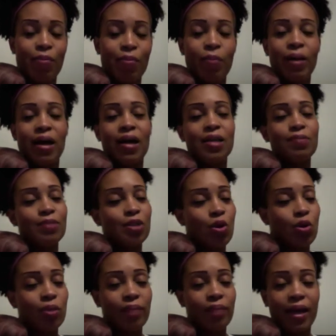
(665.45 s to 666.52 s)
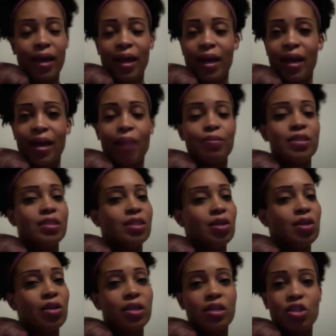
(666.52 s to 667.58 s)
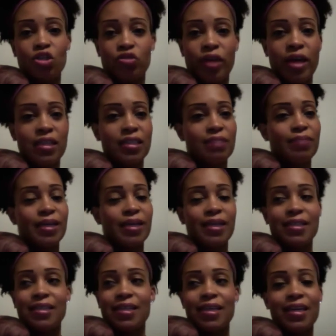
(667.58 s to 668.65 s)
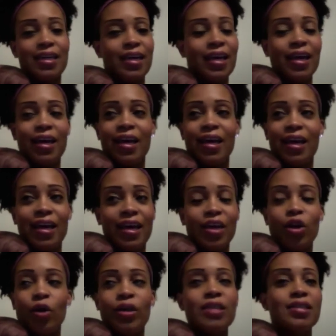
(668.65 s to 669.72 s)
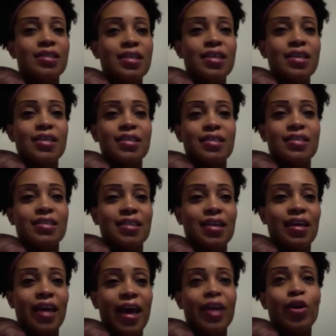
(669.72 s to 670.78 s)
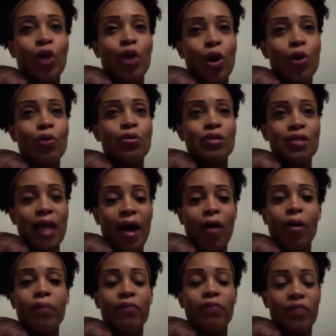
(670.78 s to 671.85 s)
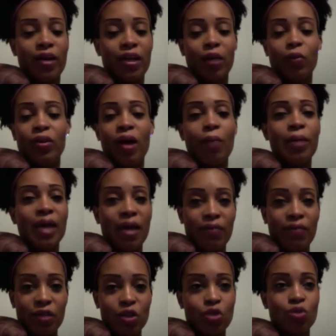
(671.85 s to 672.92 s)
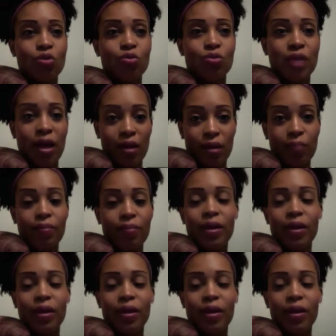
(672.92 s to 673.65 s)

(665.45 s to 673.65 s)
My husband's holding my hand. I'm still in distress because he sees and knows how I'm feeling without me having to tell him.